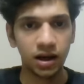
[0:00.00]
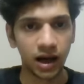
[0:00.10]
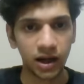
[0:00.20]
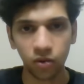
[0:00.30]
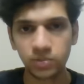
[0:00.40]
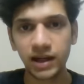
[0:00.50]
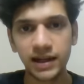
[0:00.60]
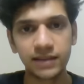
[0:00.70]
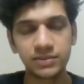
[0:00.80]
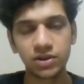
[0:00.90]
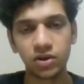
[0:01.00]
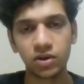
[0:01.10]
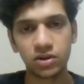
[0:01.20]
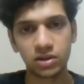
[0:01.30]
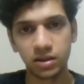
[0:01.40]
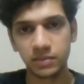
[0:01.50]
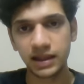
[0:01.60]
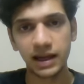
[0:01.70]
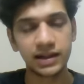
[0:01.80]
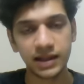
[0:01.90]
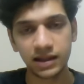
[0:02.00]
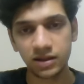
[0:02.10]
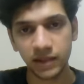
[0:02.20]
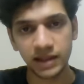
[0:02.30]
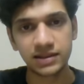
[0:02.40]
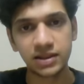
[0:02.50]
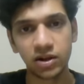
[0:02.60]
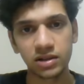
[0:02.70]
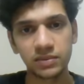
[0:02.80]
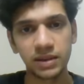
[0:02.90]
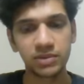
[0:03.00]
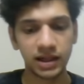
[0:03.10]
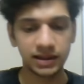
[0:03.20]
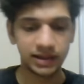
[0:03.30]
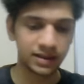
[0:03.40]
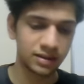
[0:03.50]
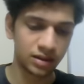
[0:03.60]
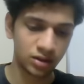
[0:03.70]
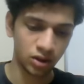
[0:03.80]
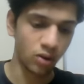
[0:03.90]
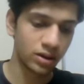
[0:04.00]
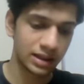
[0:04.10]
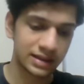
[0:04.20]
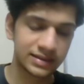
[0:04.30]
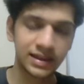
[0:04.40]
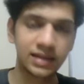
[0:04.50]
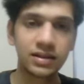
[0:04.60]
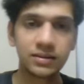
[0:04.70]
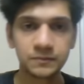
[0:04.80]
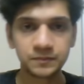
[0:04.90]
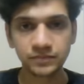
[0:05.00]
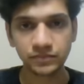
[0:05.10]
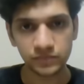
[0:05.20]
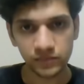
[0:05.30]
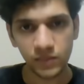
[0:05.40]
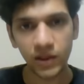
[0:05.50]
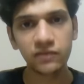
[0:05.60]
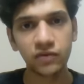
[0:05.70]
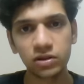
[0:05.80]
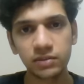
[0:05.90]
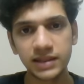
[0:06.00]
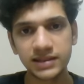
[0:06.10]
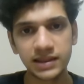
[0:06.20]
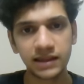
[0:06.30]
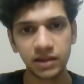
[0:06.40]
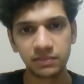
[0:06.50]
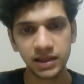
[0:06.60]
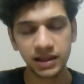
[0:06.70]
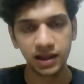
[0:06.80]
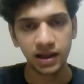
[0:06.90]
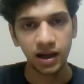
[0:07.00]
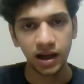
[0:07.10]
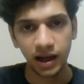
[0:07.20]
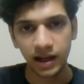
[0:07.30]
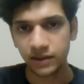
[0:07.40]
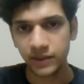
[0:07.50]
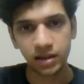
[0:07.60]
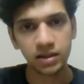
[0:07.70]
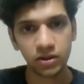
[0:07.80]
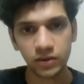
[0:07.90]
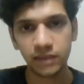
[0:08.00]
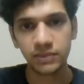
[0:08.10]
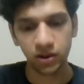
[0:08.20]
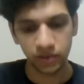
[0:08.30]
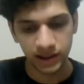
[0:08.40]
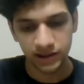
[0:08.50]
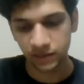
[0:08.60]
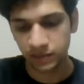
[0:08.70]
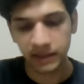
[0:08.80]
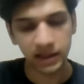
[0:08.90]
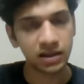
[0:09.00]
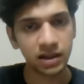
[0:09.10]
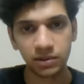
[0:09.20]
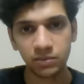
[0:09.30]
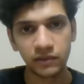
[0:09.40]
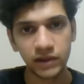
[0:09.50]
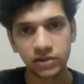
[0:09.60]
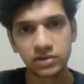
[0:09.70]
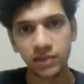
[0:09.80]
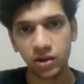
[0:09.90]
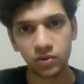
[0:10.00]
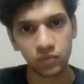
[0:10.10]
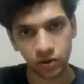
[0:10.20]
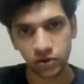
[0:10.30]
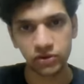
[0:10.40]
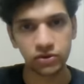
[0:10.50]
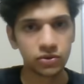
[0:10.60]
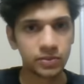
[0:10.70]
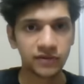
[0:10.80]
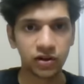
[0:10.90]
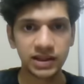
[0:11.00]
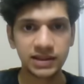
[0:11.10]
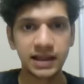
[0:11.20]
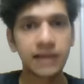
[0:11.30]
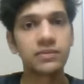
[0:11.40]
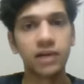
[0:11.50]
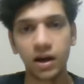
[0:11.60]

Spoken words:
I hope that helps your mentality and the mindset during the paper. I think a lot is needed for the mindset development, and we are here to help you out in that. So we'll be making a couple more videos about what you should do before the exam,